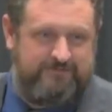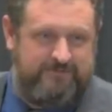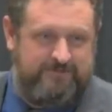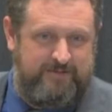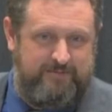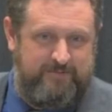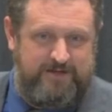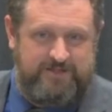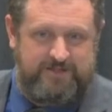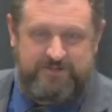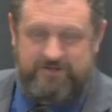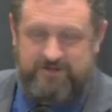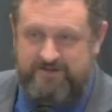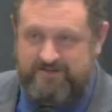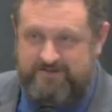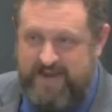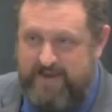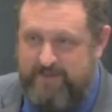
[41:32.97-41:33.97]
They minister
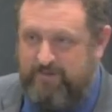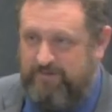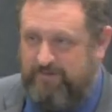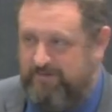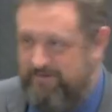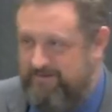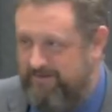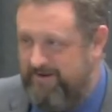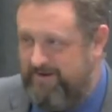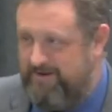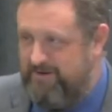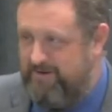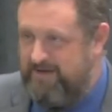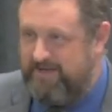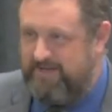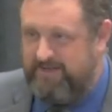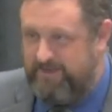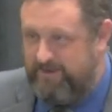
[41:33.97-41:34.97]
the table, right? You
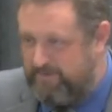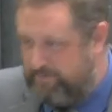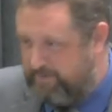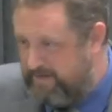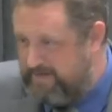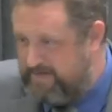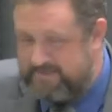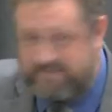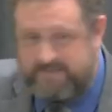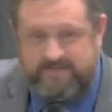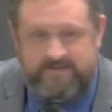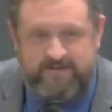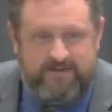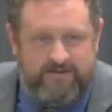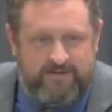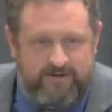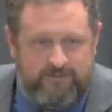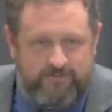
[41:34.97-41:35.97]
can clear the plates
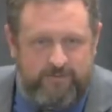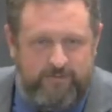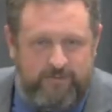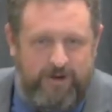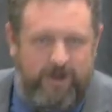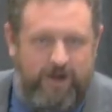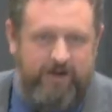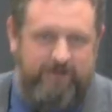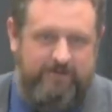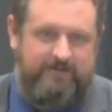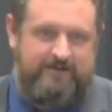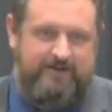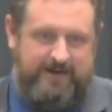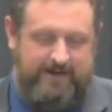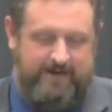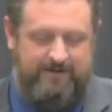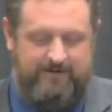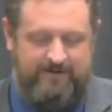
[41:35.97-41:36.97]
when we're done,
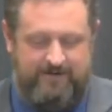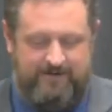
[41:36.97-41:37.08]
deacon,